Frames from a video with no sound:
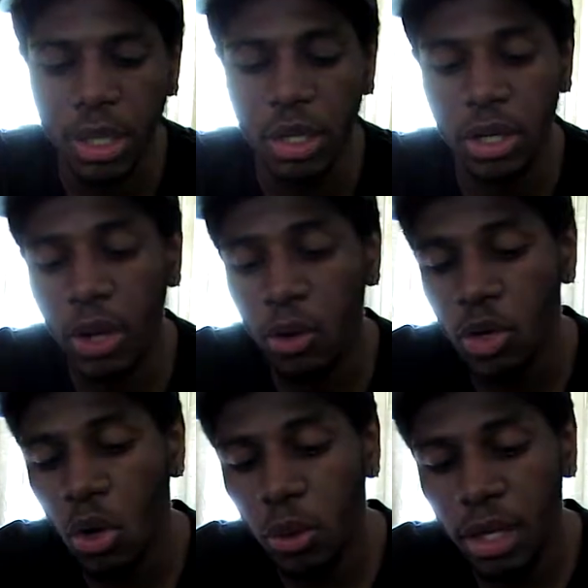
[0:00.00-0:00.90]
No,
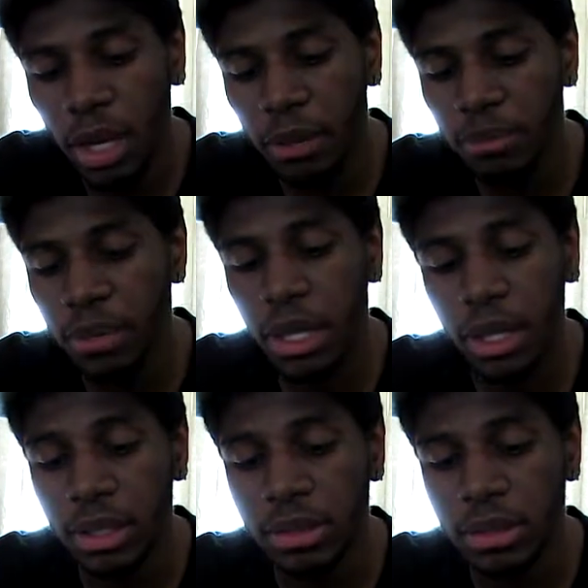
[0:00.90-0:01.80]
knowing
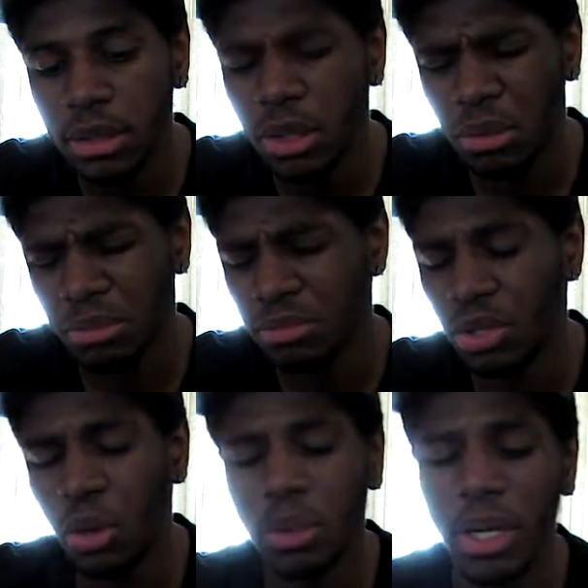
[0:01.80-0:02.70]

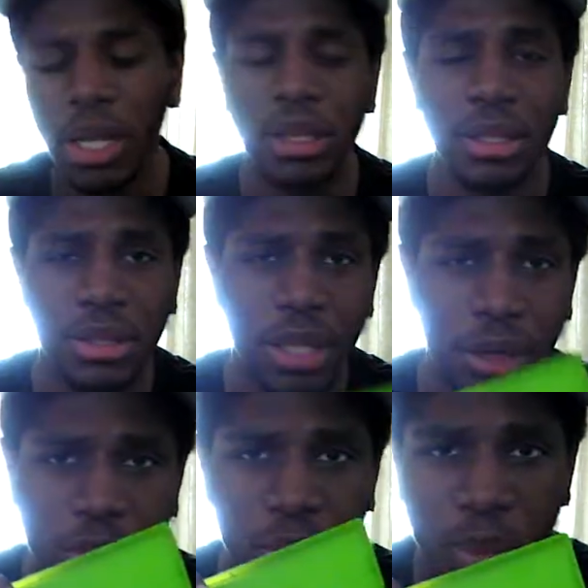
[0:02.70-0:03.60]
that this
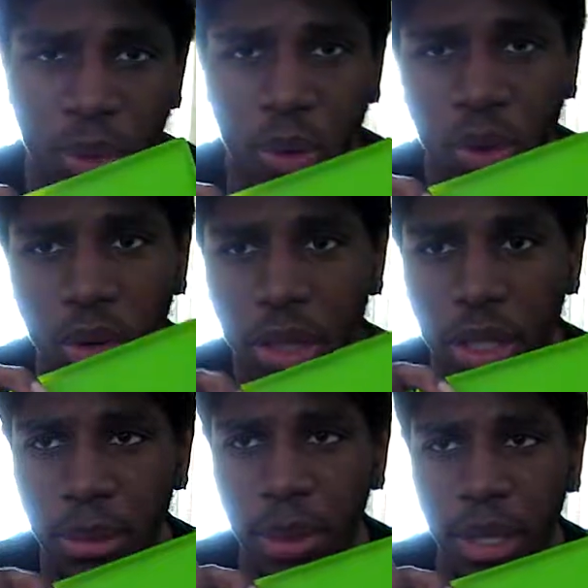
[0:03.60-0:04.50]
sells for more on
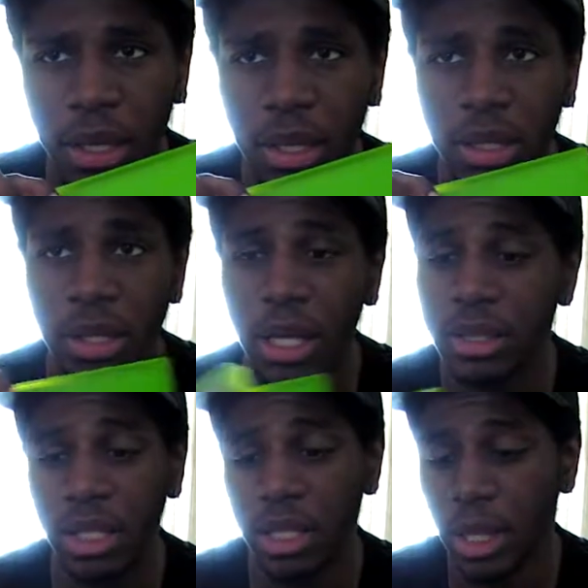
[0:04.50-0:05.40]
eBay. Not
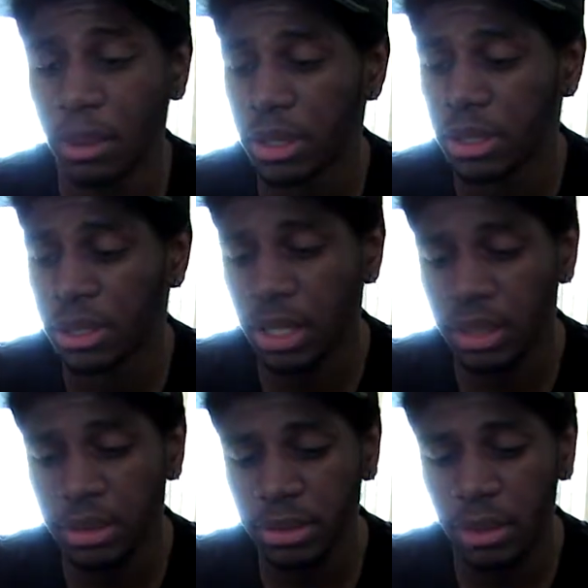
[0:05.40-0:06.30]
saying that I'm gonna sell
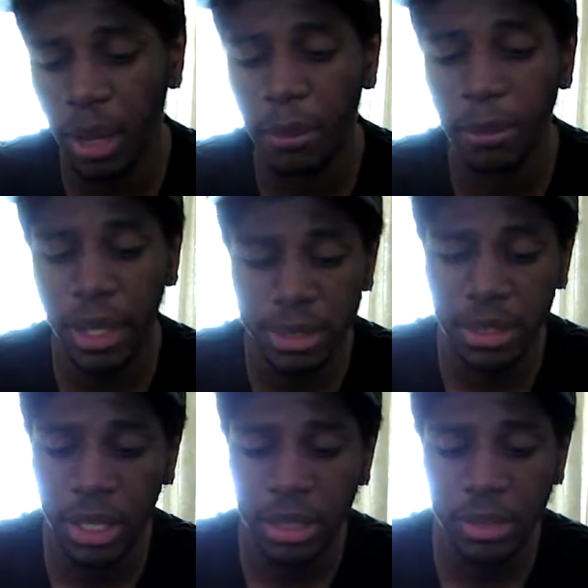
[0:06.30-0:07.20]
it. I may
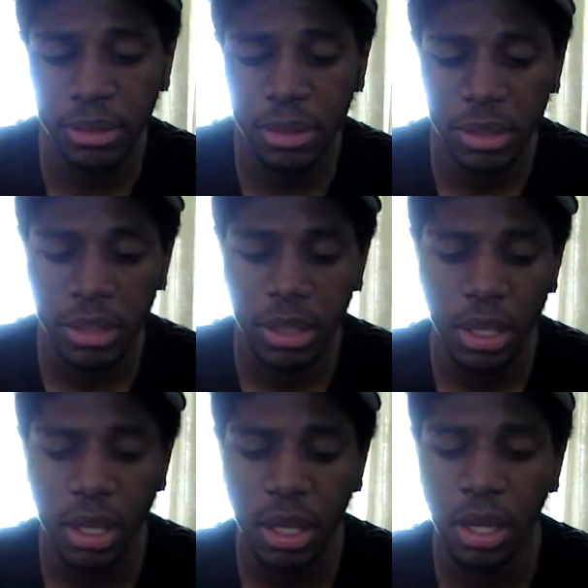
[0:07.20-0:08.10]
sell it,
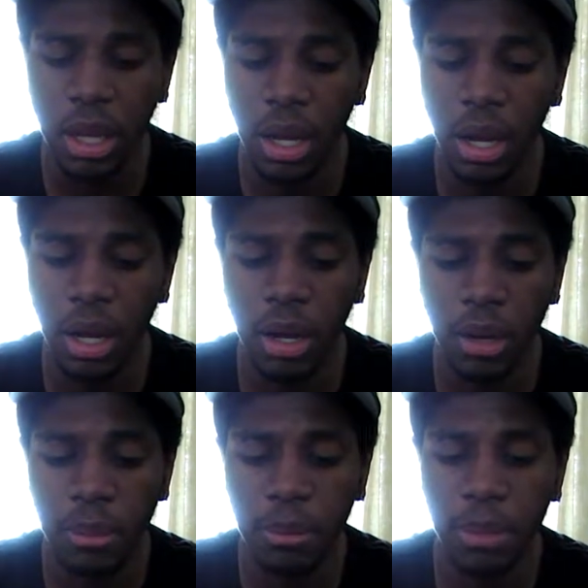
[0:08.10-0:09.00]

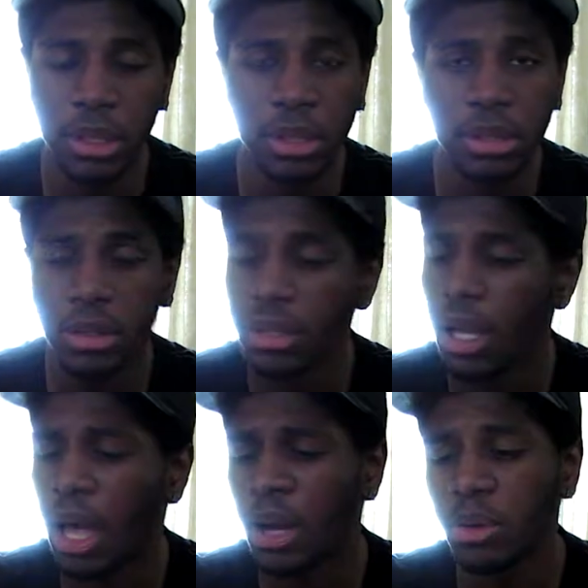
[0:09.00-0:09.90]
but
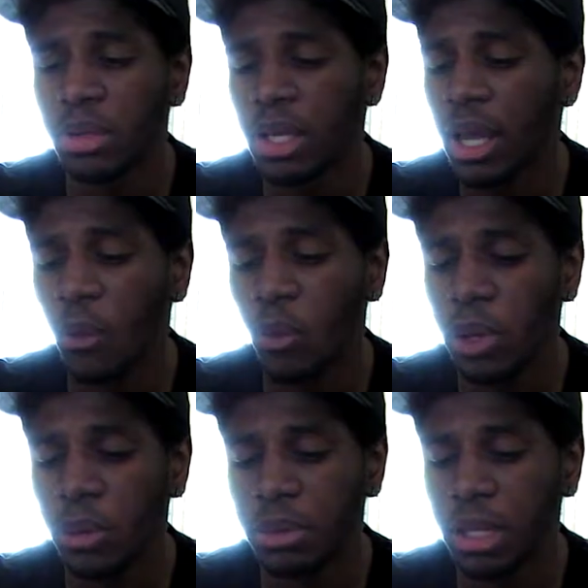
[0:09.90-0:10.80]
I don't think I
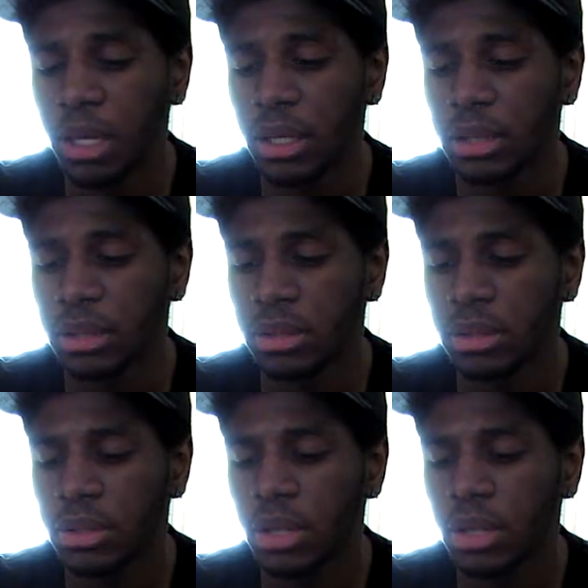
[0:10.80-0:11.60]
will, because